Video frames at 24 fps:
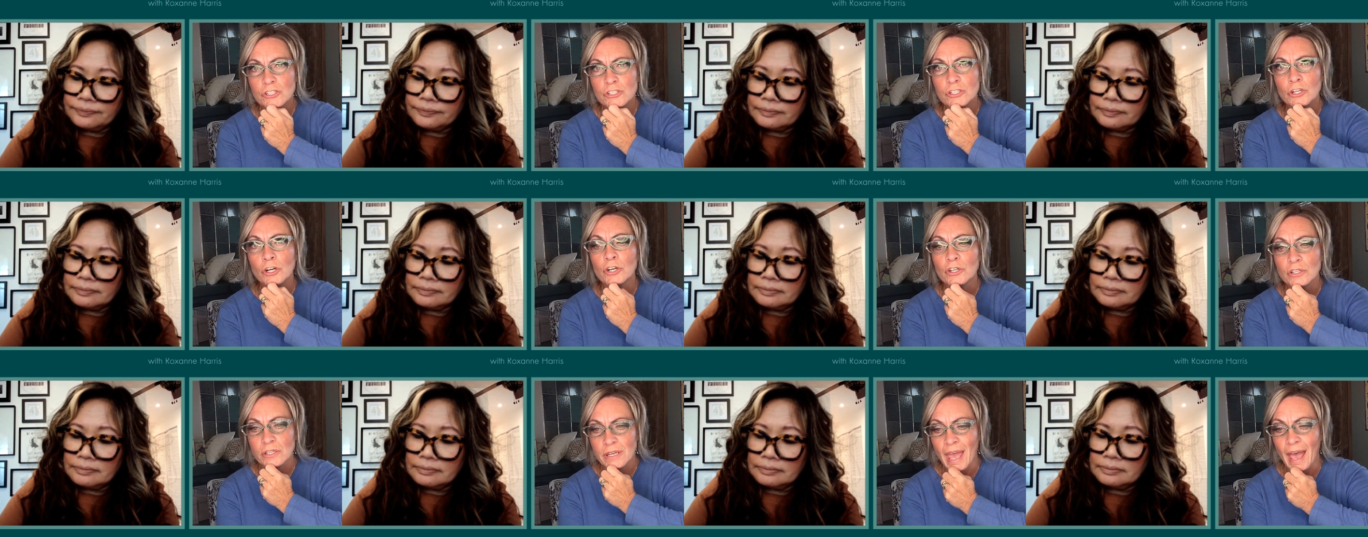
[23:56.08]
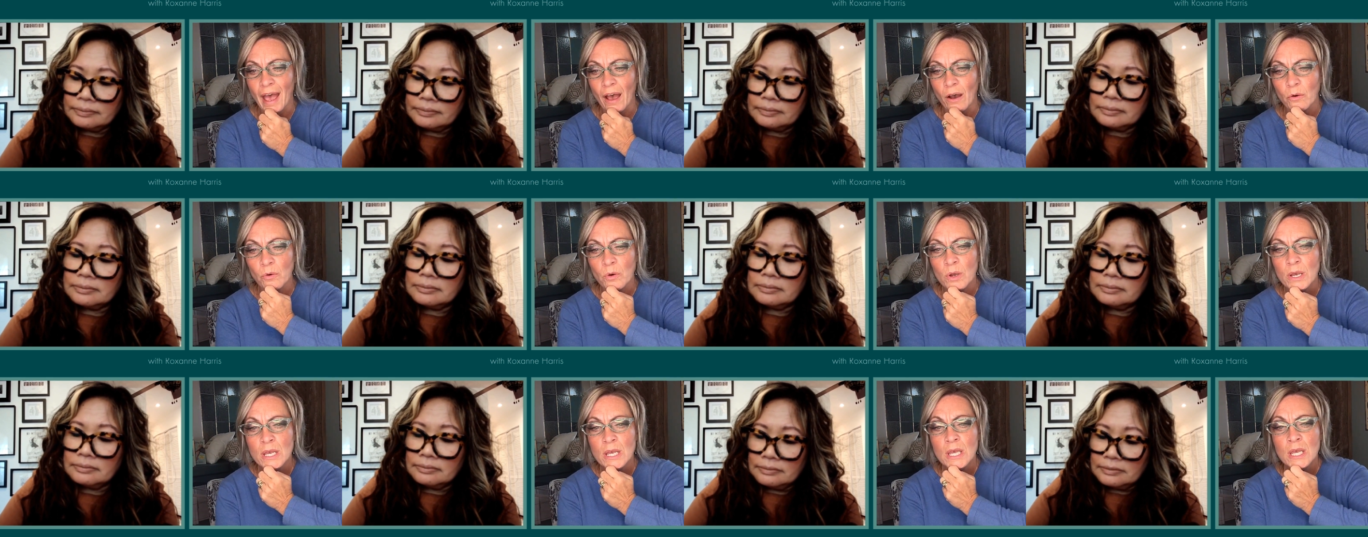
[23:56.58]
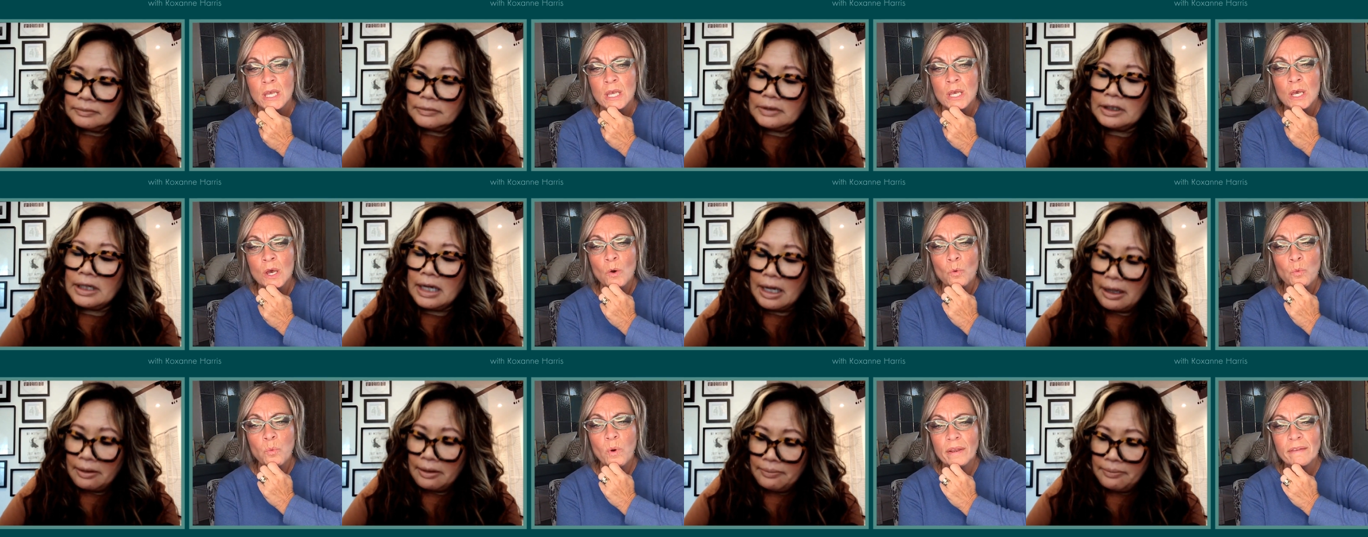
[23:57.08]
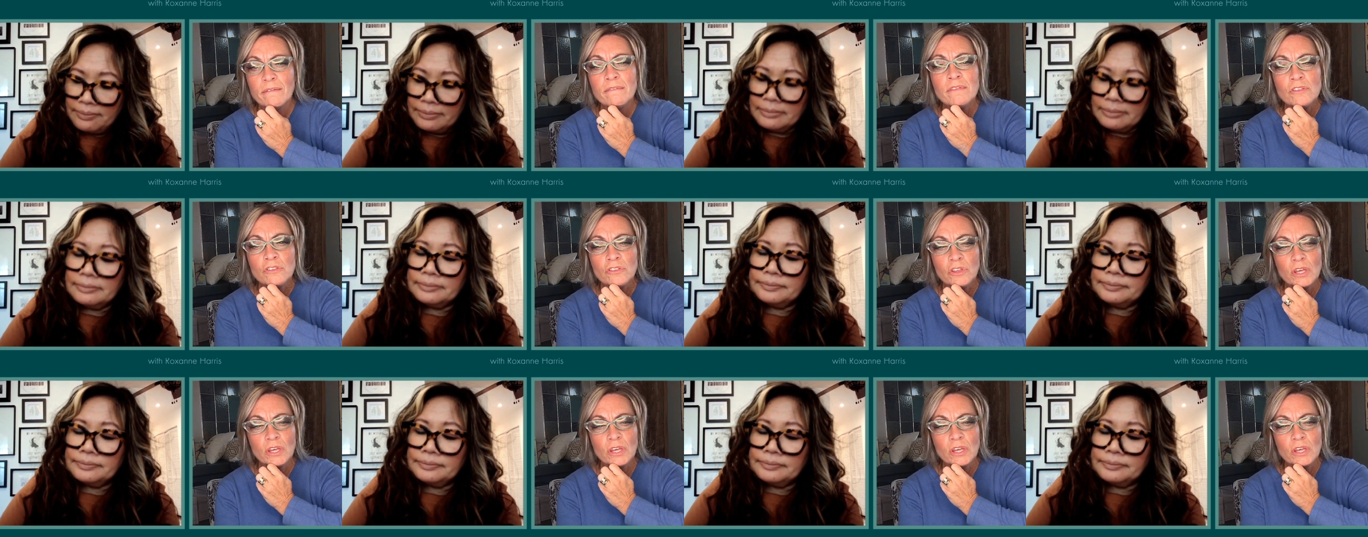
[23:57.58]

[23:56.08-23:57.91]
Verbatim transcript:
Speaker 1: to start now. One yeah.